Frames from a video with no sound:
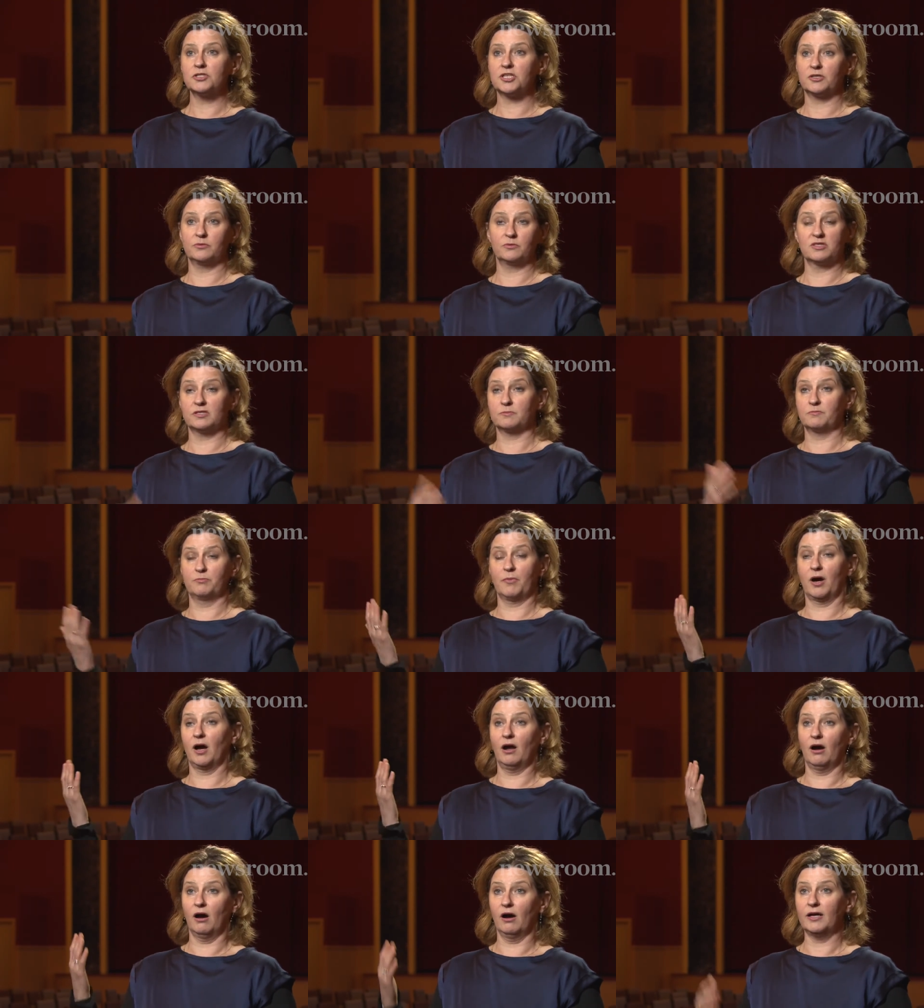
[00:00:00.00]
She was
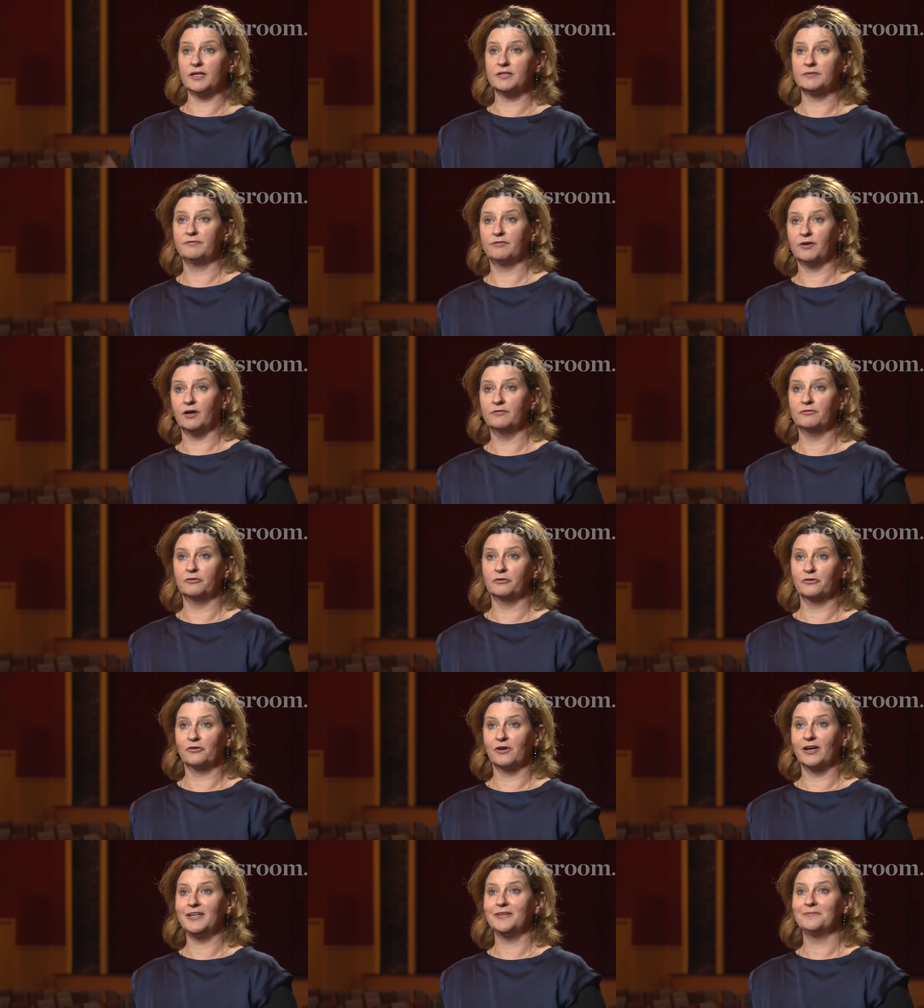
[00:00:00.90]
my height, five foot
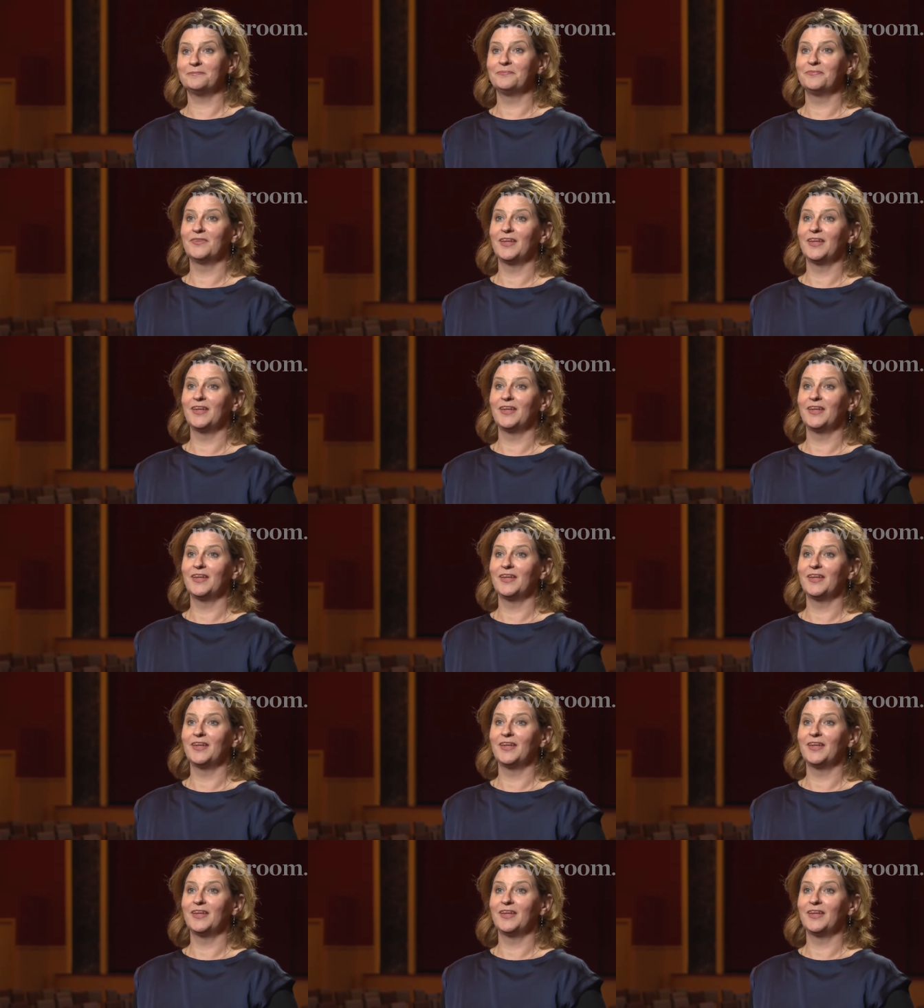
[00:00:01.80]
three